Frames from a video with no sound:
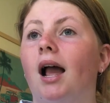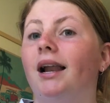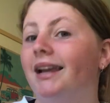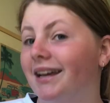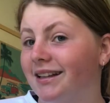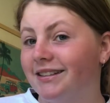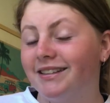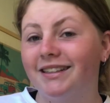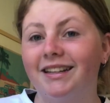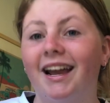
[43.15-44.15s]
an
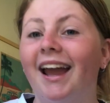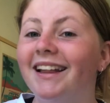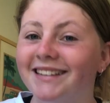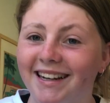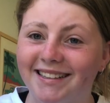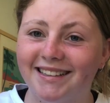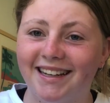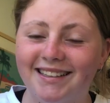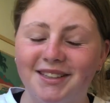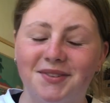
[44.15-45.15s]
English and science
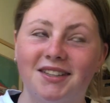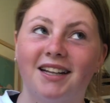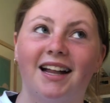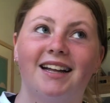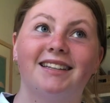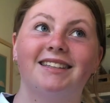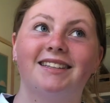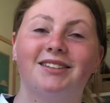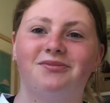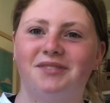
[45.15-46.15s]
test, so
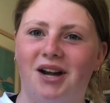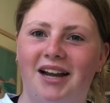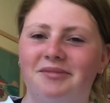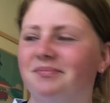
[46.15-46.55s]
that's great.